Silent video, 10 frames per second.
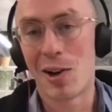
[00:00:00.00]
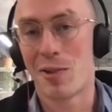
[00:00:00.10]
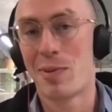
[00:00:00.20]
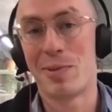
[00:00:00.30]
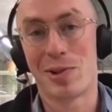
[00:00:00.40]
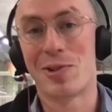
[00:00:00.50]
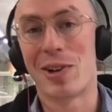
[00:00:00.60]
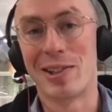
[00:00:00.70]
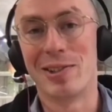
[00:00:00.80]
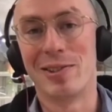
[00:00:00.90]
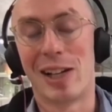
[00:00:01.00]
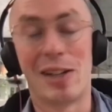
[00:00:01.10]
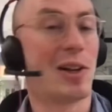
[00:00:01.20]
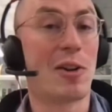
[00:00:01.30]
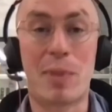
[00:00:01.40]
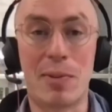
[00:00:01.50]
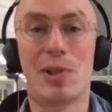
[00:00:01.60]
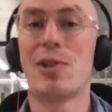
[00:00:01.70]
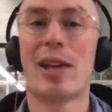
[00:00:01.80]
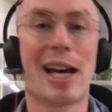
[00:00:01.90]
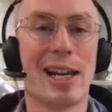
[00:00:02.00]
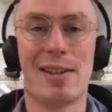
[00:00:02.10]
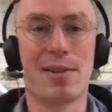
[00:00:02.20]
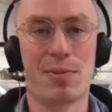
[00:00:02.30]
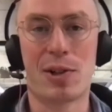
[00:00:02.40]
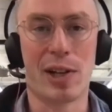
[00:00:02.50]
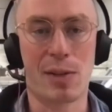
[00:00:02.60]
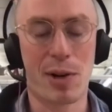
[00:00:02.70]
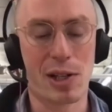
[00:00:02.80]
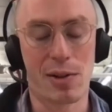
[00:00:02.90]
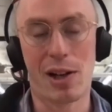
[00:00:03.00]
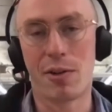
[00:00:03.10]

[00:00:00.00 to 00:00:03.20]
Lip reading: A lot of people struggle. A lot of people do that and it's a good experience.